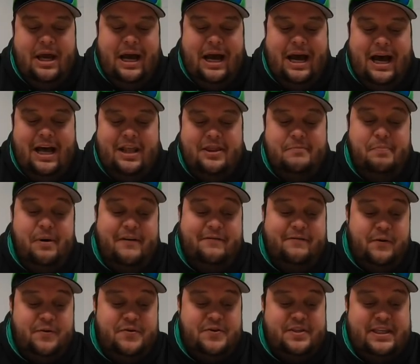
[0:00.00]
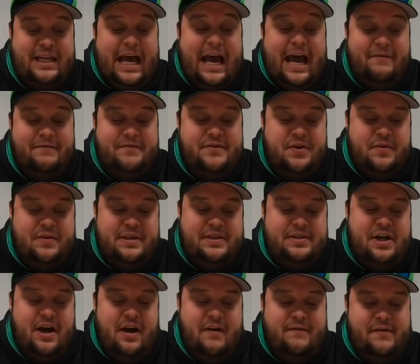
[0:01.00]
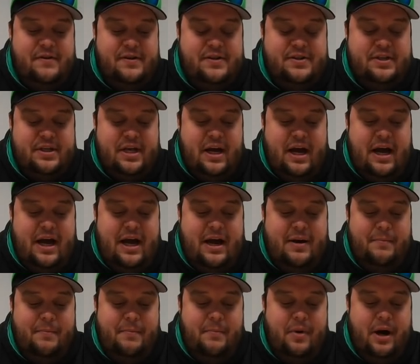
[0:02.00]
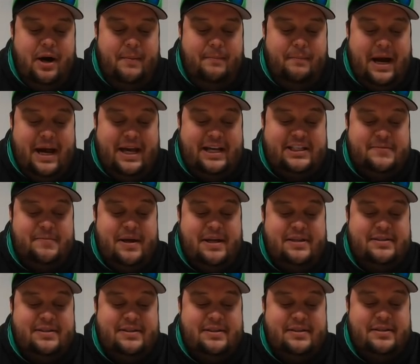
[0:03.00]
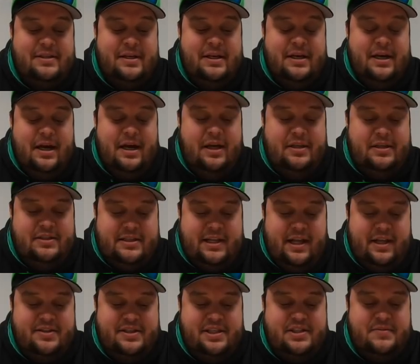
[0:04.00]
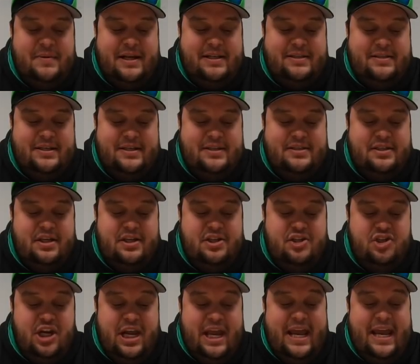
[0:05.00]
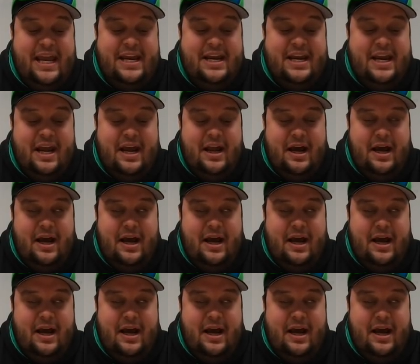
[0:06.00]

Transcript: The Buffalo staff. So this covers my expenses, Stella's expenses, Jay's